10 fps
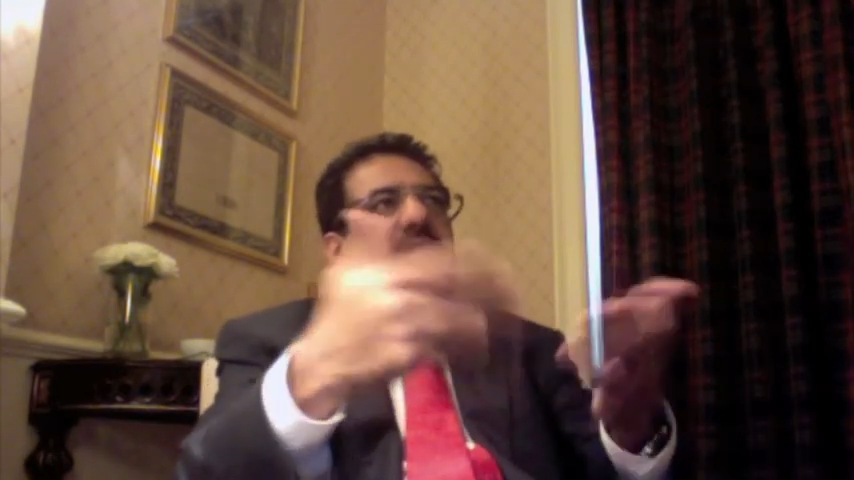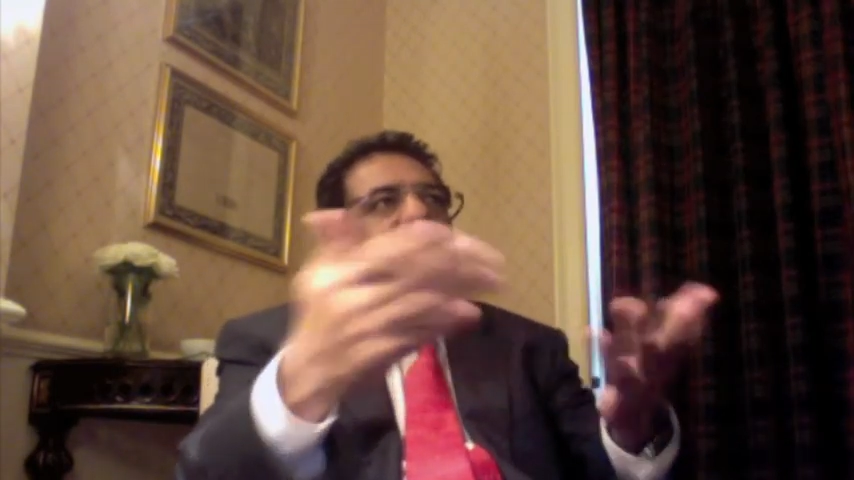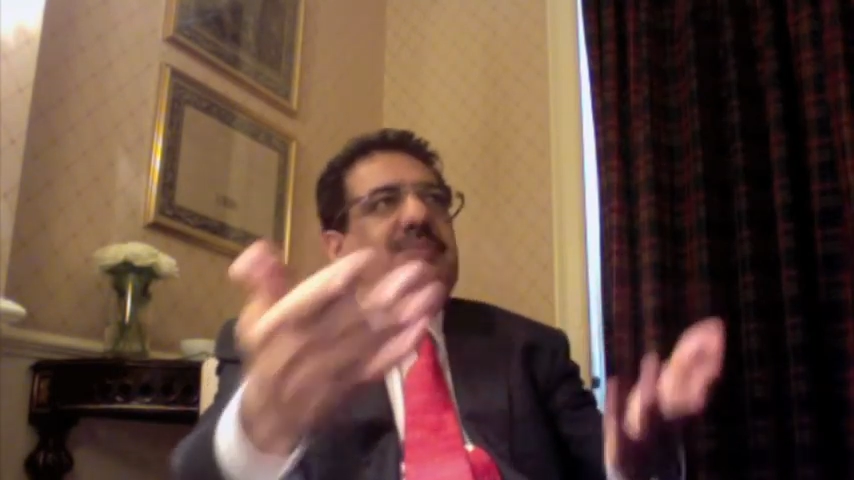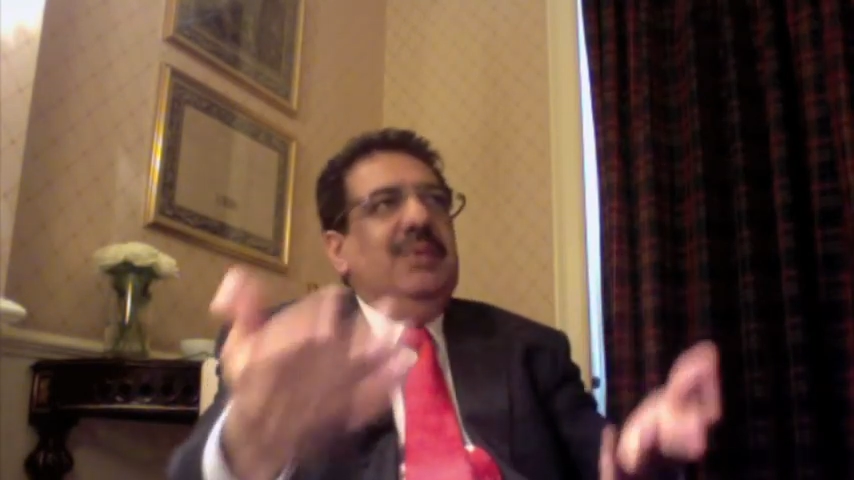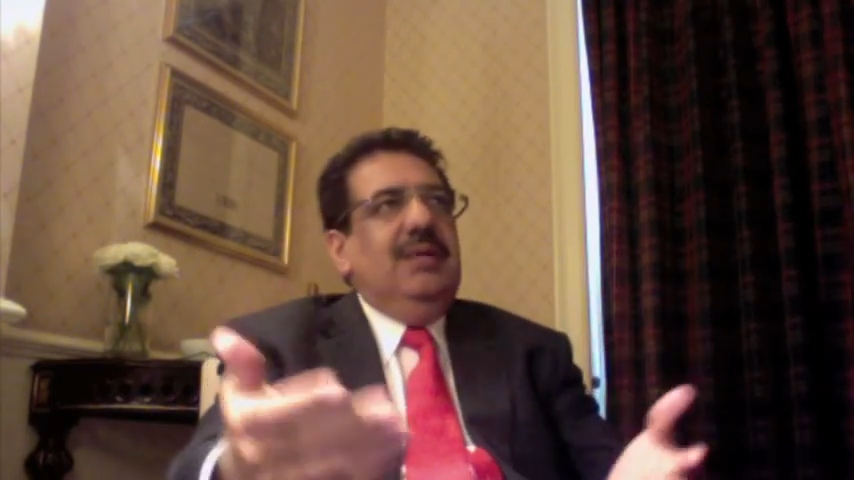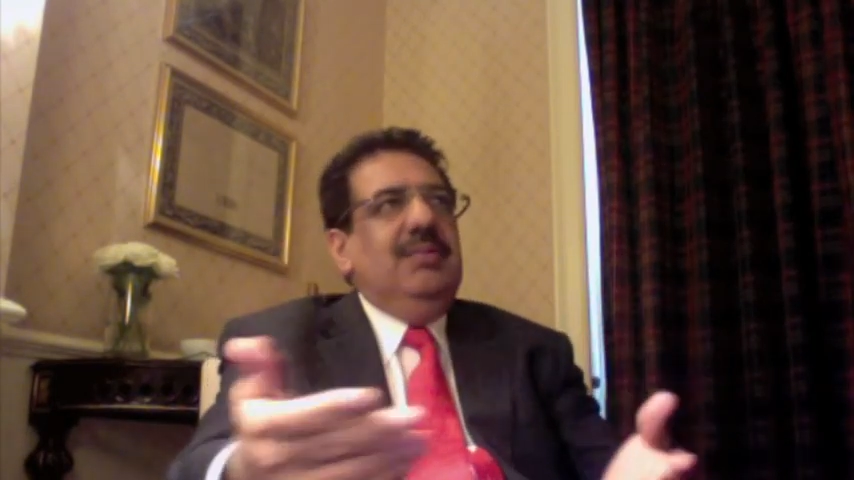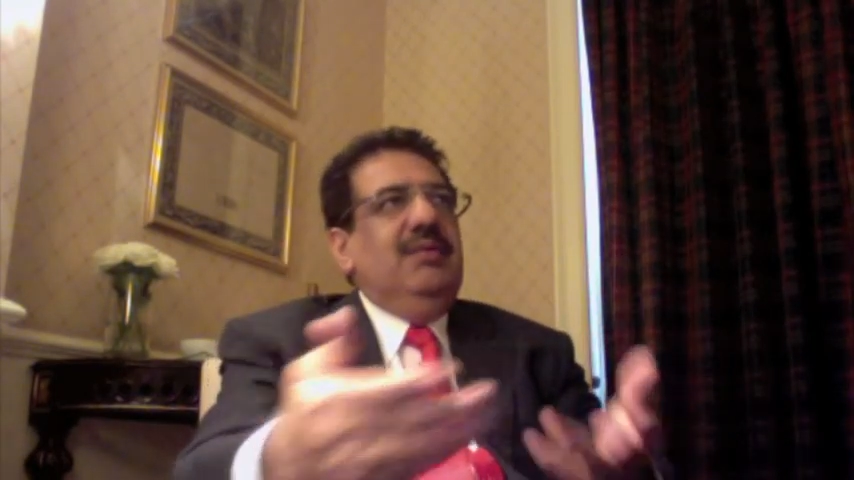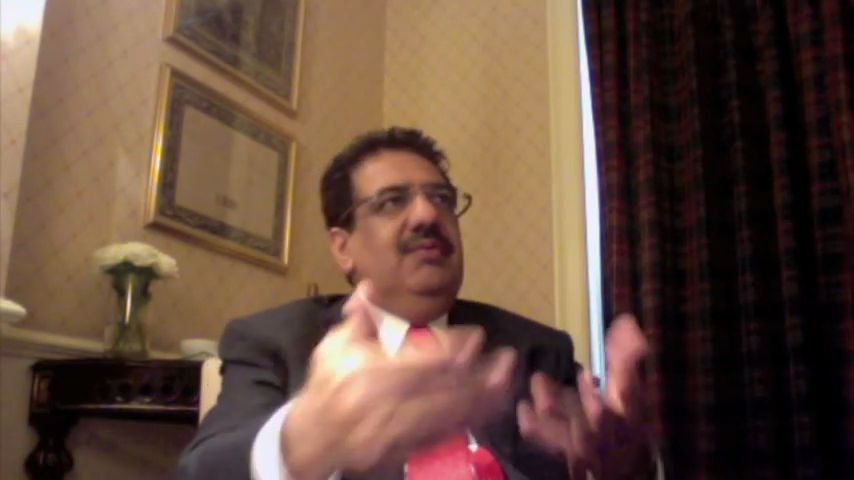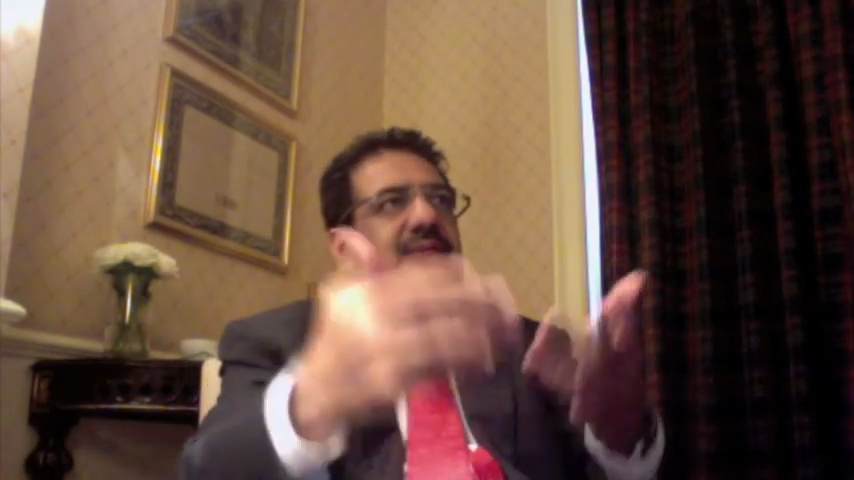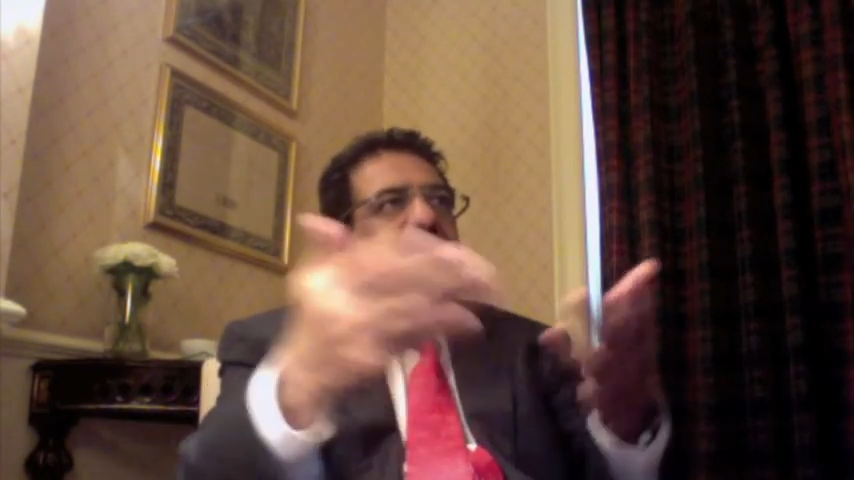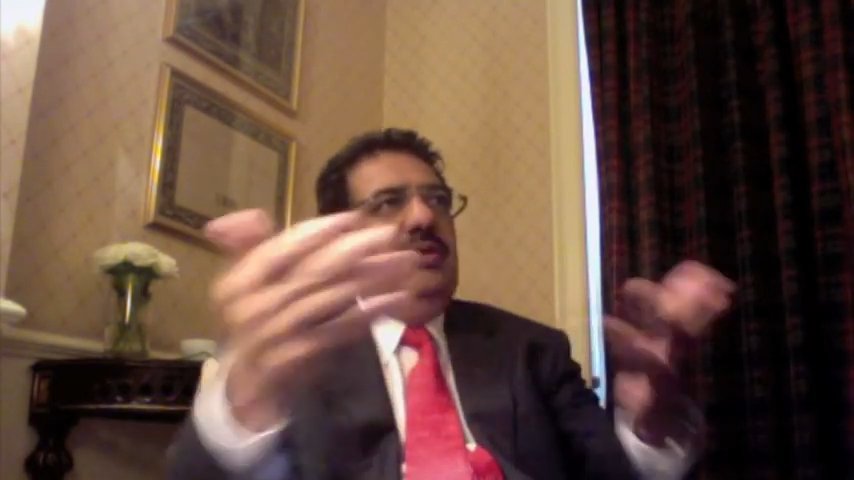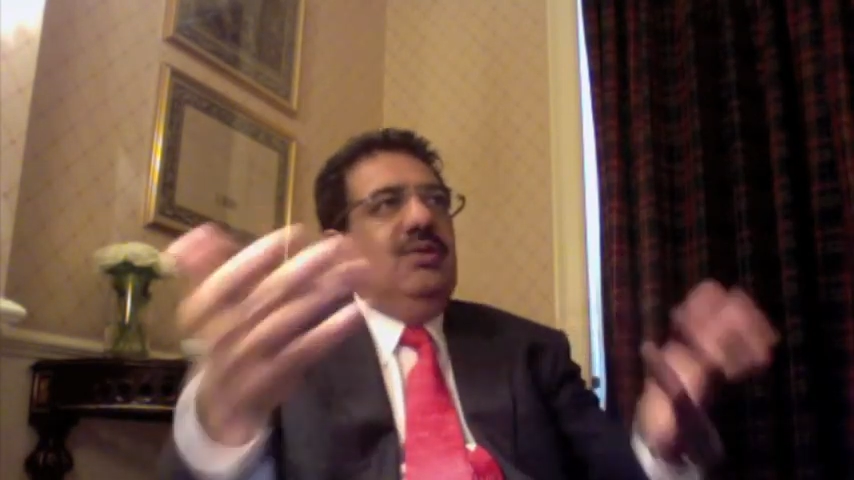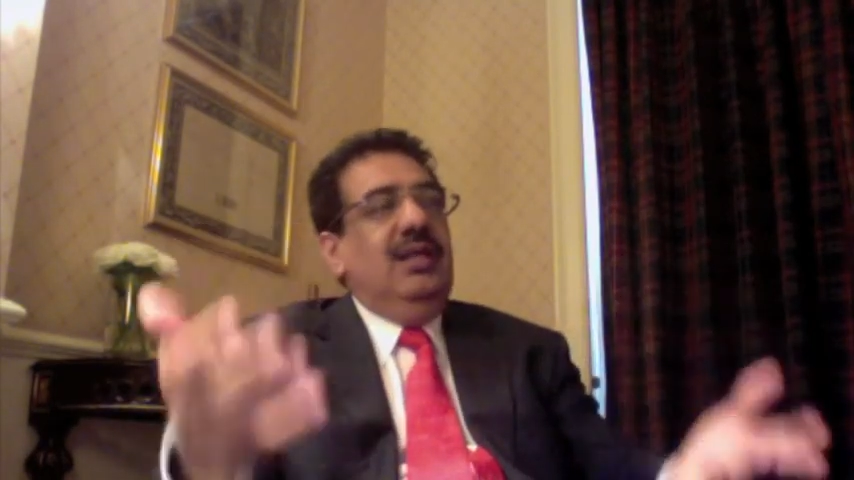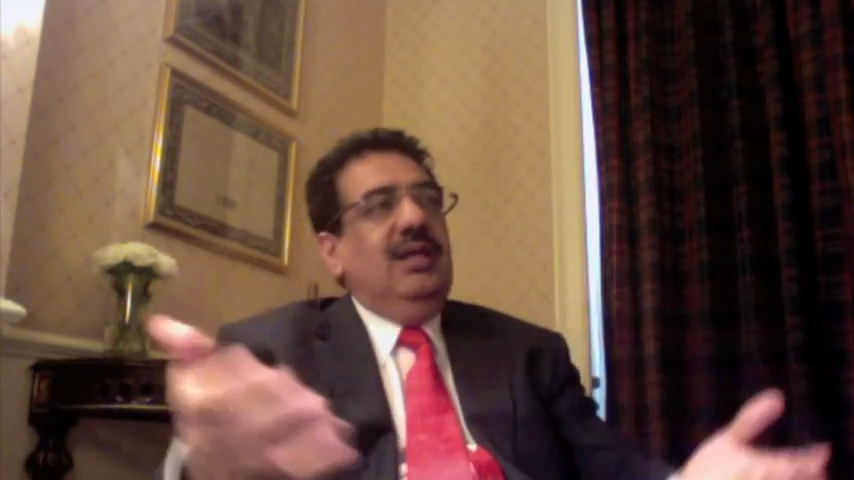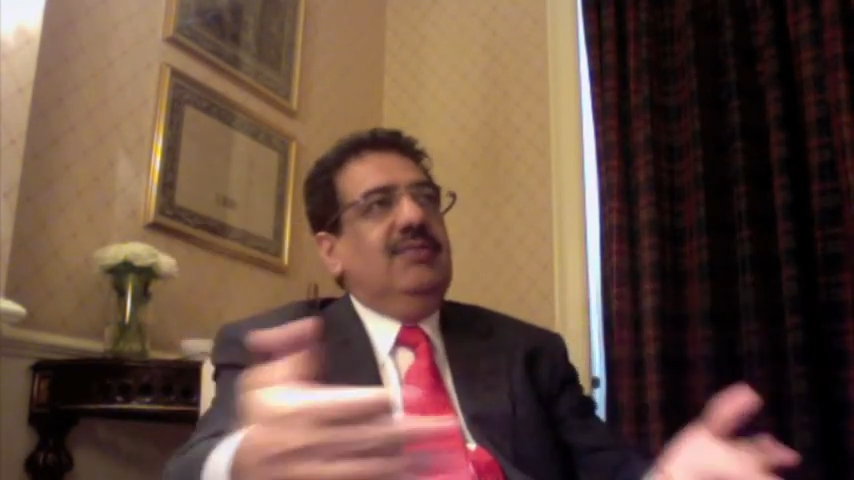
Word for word: experiment which is out there,